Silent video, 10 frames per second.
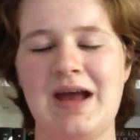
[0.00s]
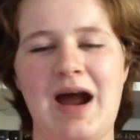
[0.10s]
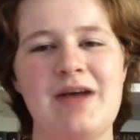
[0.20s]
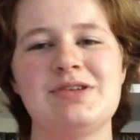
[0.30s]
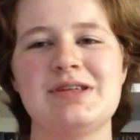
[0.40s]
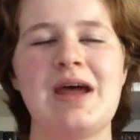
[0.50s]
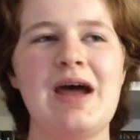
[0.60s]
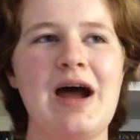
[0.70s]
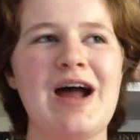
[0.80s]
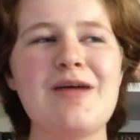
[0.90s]

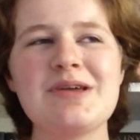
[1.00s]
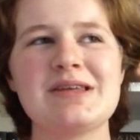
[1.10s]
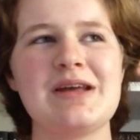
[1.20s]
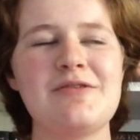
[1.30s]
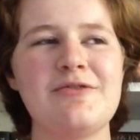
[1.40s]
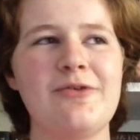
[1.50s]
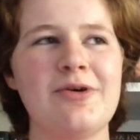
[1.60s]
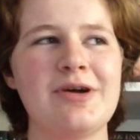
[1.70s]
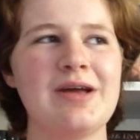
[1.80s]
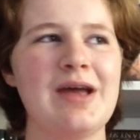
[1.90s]
I'm excited
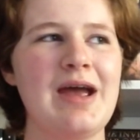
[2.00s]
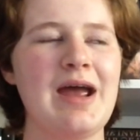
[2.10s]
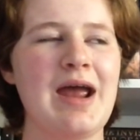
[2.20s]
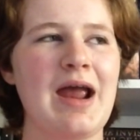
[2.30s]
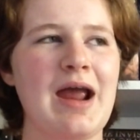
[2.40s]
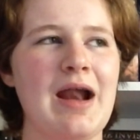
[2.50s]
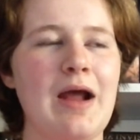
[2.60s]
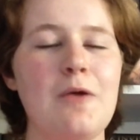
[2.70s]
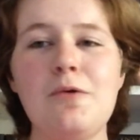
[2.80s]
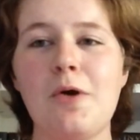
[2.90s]
for it, and
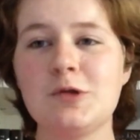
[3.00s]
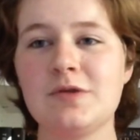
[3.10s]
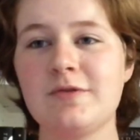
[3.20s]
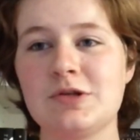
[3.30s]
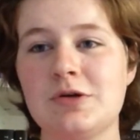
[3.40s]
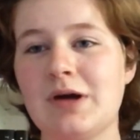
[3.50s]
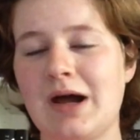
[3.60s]
who knows if it's good.